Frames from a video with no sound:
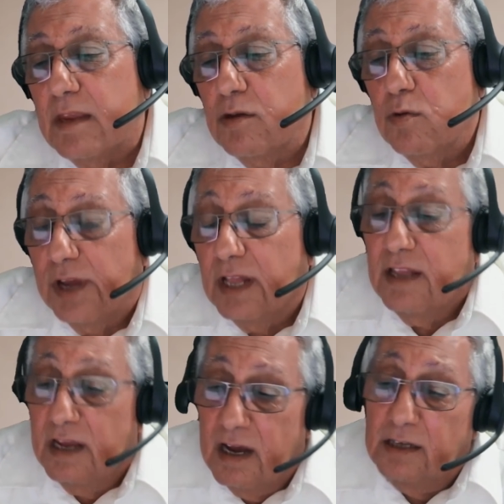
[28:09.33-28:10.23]
you get
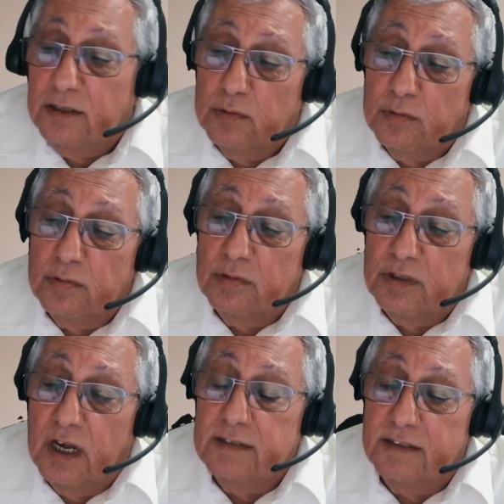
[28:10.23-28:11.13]
the AI to
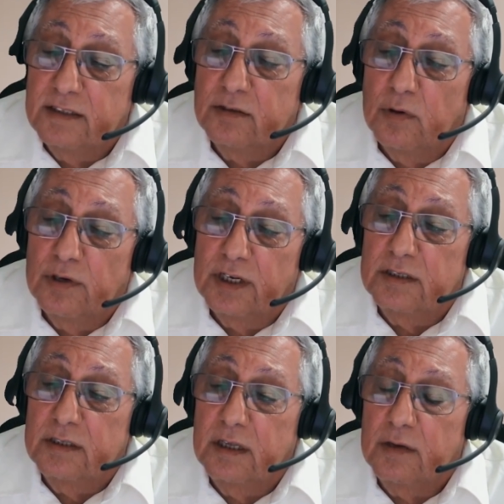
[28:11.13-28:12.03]
answer correct
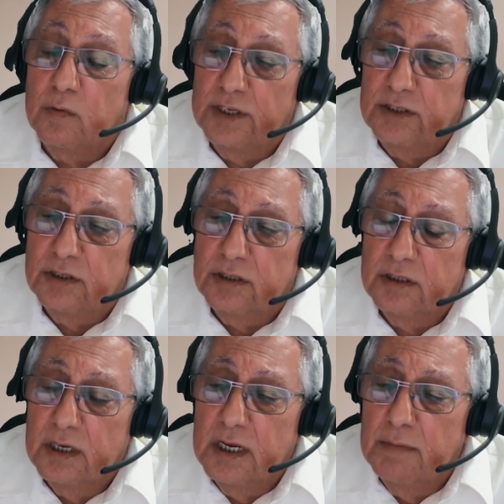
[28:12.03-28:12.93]
question.
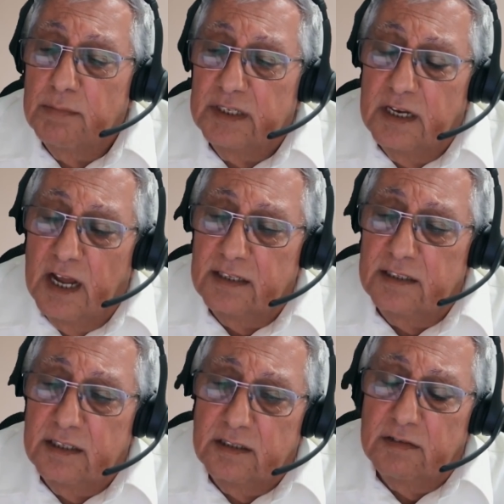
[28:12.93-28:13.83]
But the nice
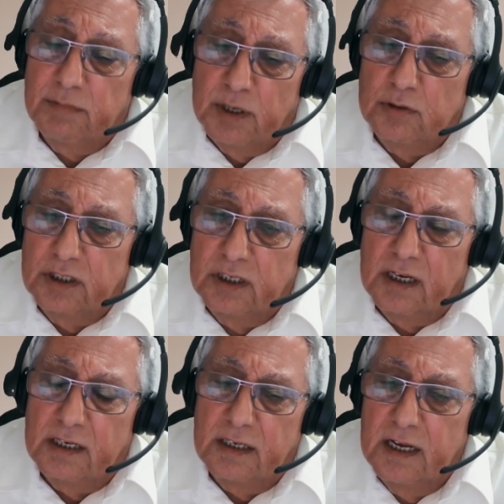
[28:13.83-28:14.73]
things about
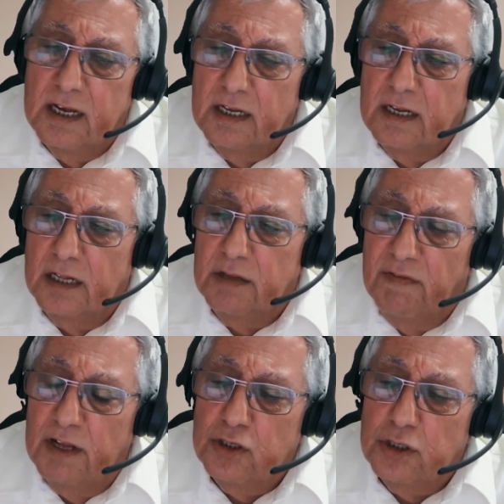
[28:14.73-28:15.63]
AI that
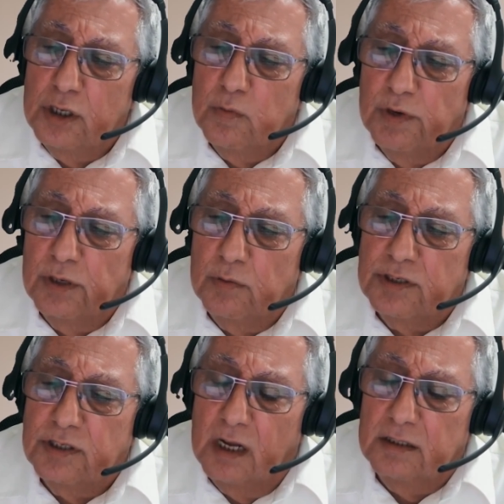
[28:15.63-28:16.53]
eventually, when you
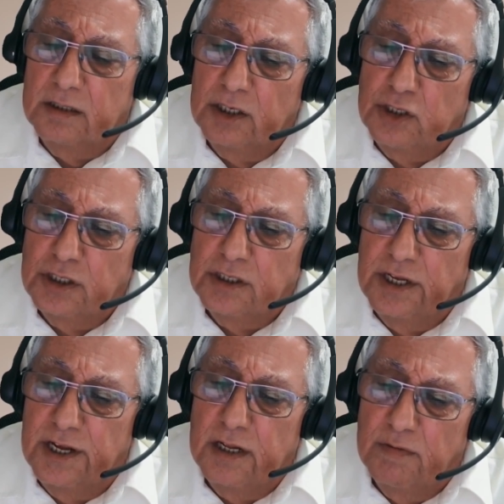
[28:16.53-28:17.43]
start reaching
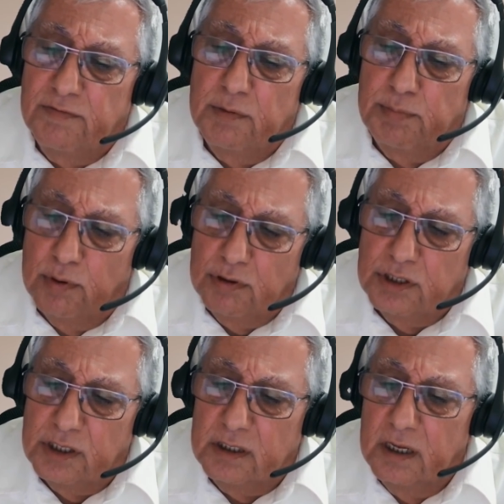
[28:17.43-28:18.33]
the end of the
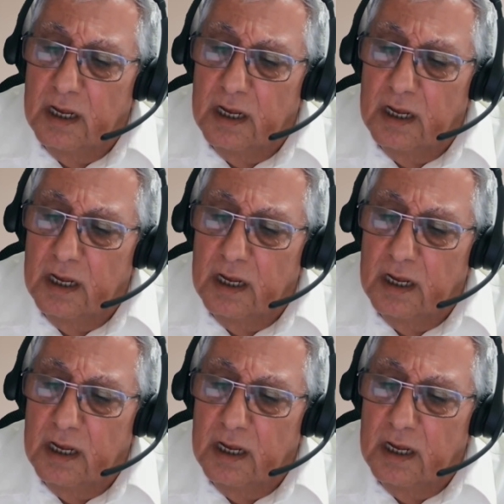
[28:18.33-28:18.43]
project,